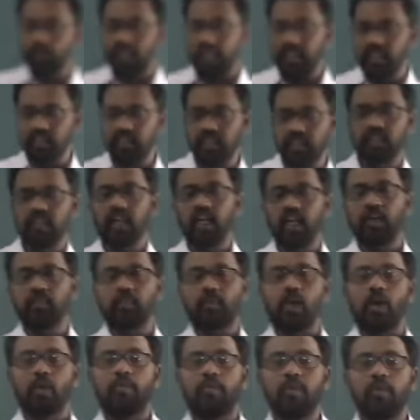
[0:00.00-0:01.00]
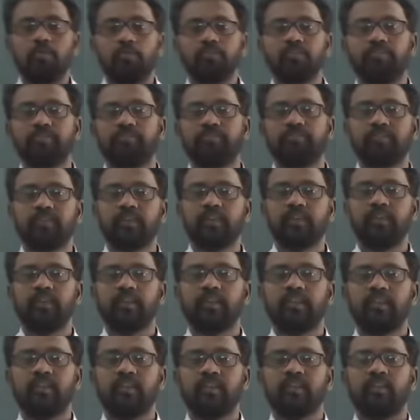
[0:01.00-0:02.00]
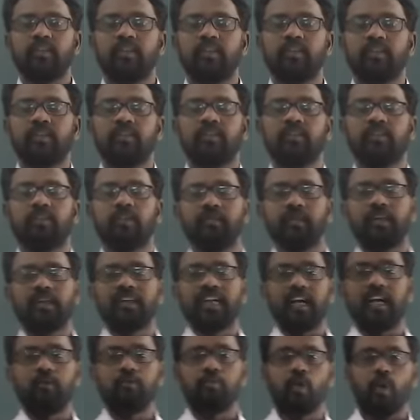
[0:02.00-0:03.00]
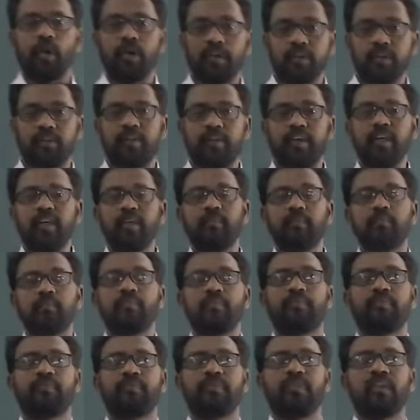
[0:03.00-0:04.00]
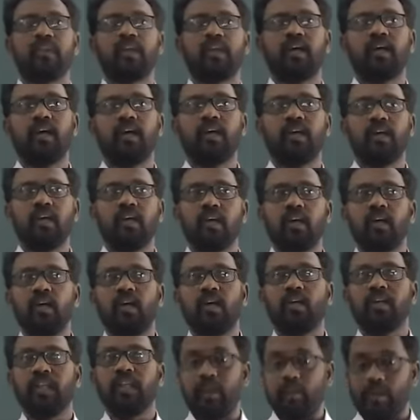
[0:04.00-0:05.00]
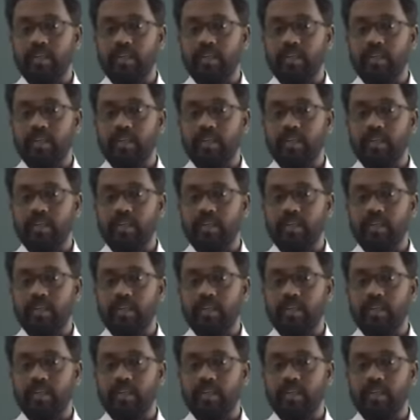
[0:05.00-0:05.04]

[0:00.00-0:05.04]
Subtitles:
that is the third problem from the 10.3. The